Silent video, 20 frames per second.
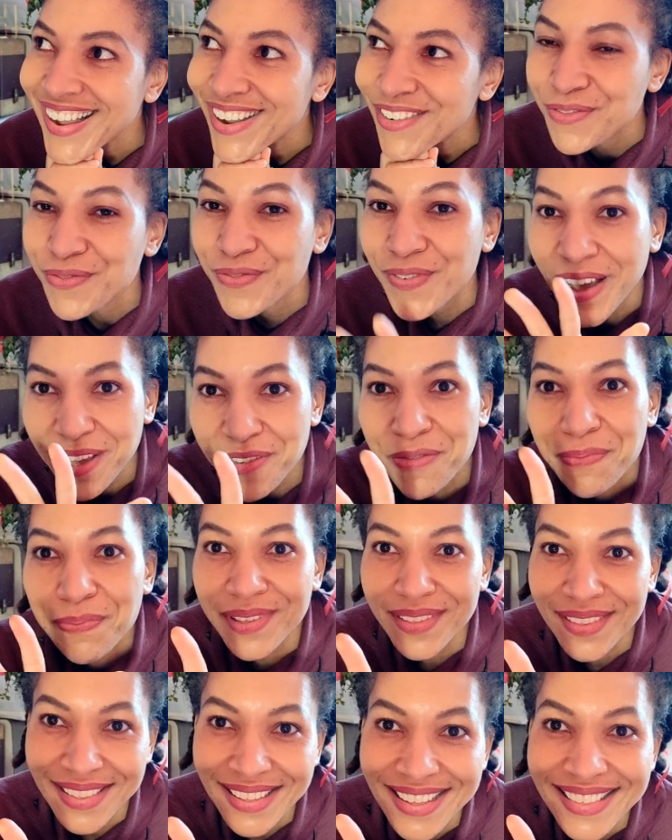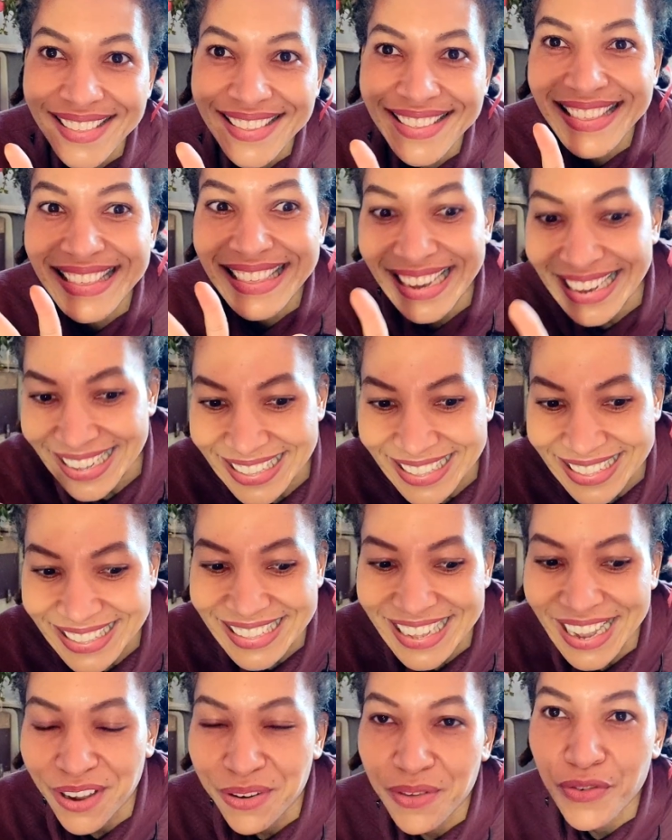5% done
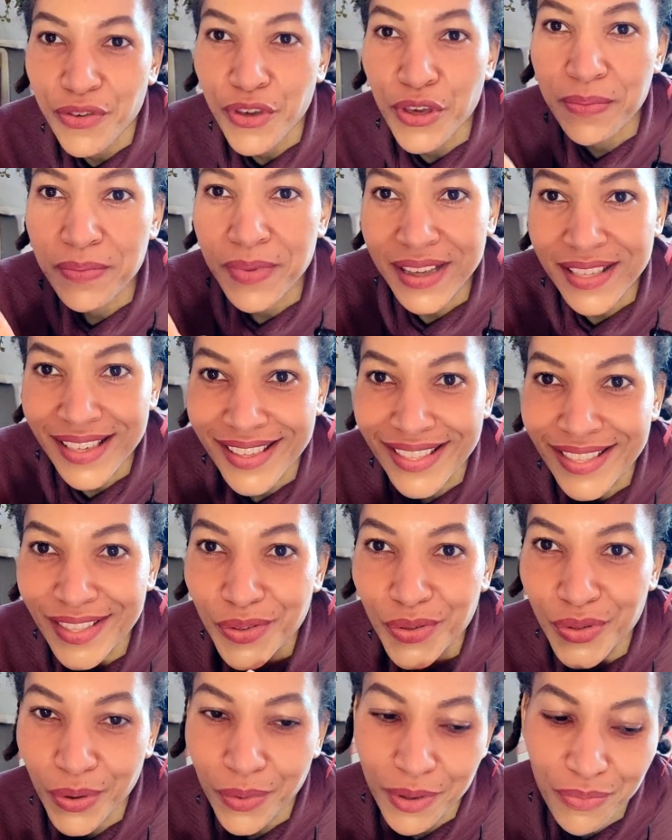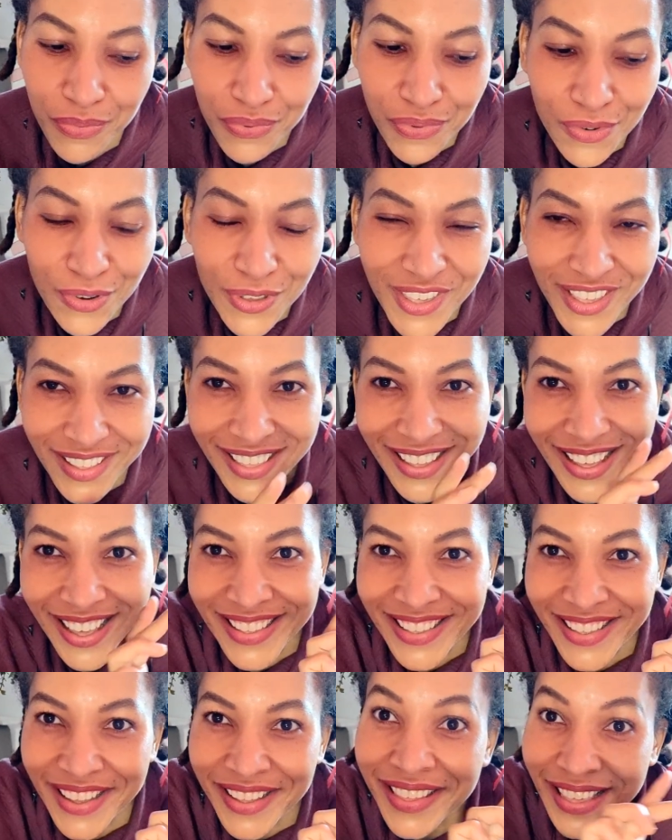now. If you imagine the sewing project
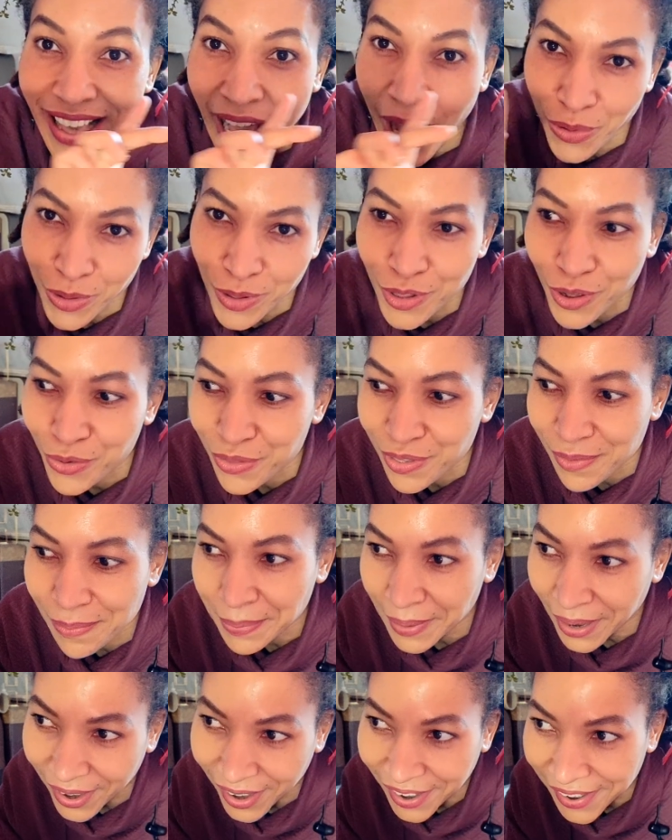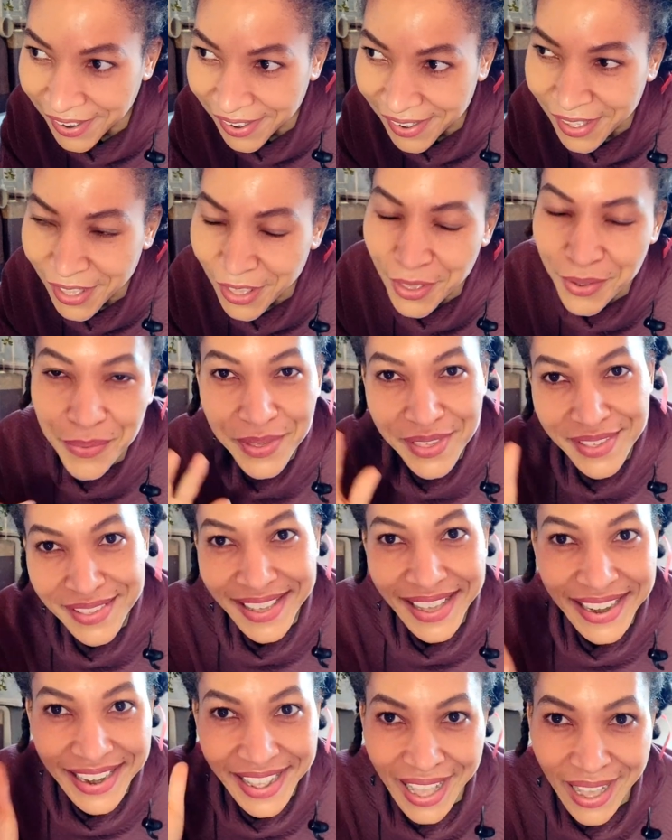as a download bar, which is
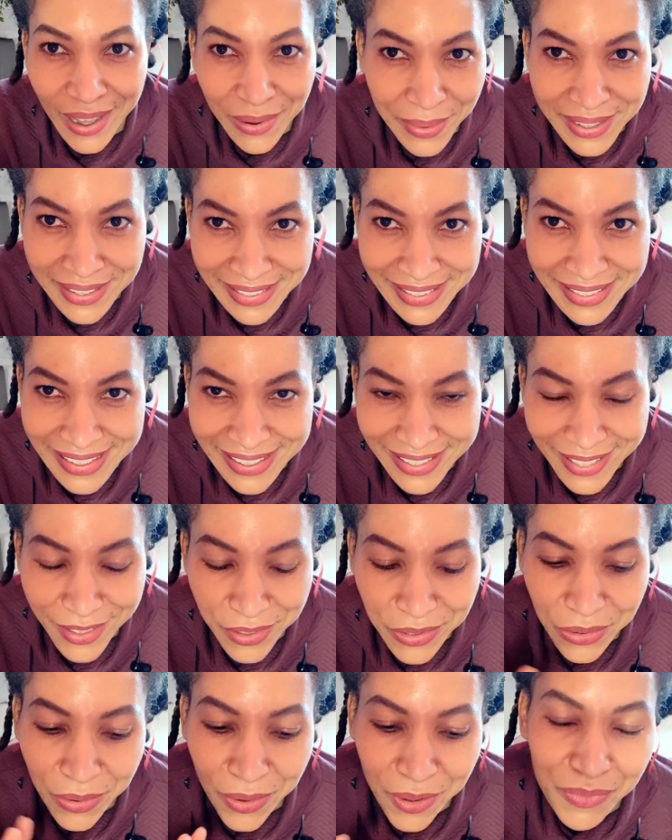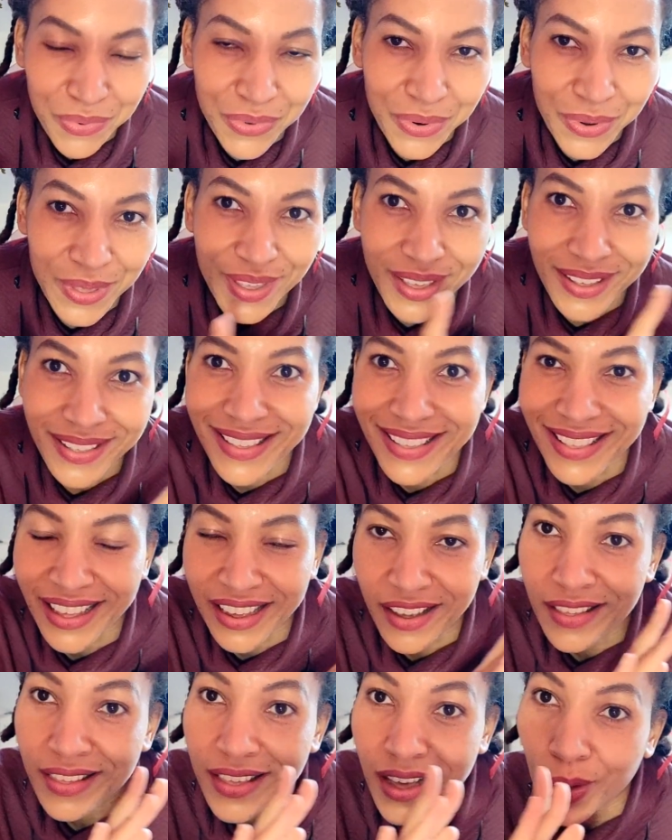kind of how I see the sewing projects, it's
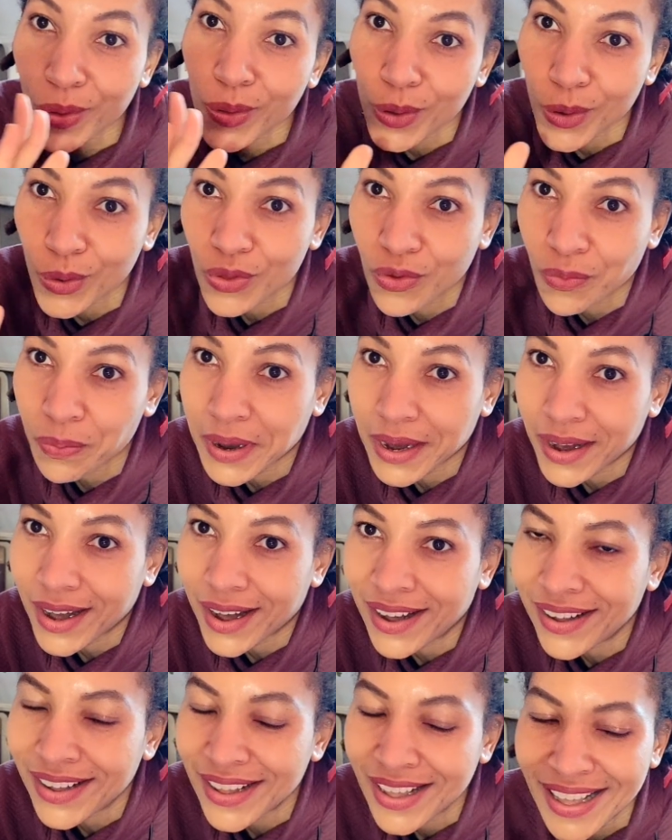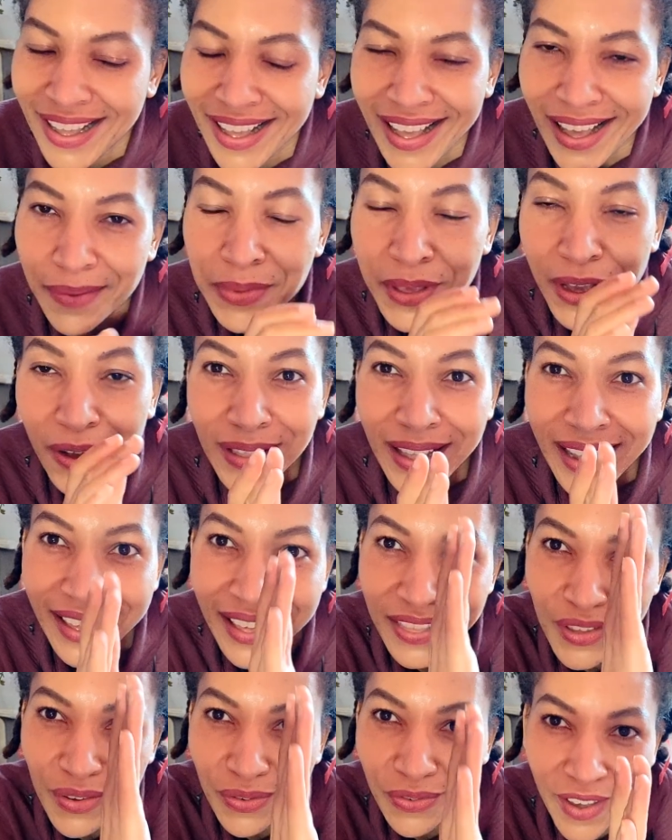like a download bar. I'm now like
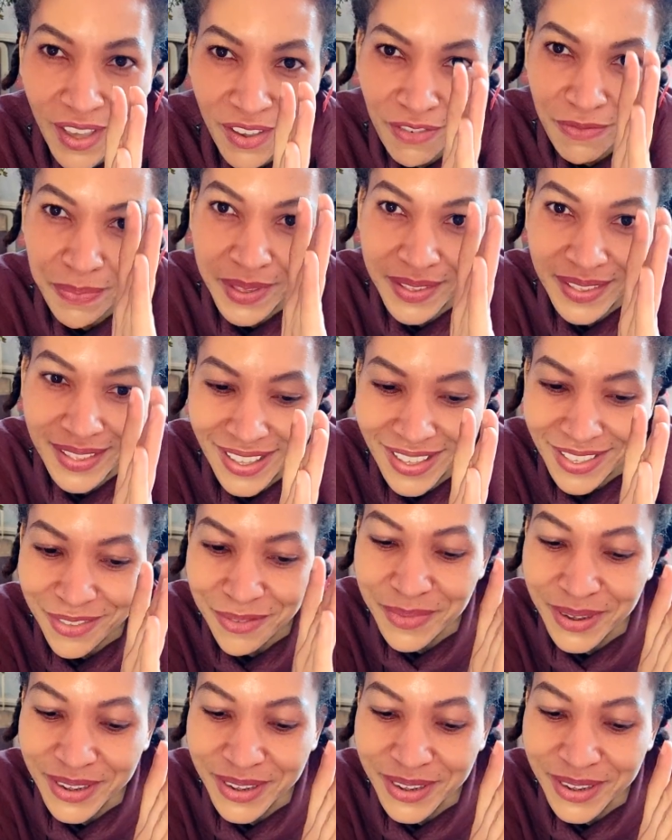at the 5%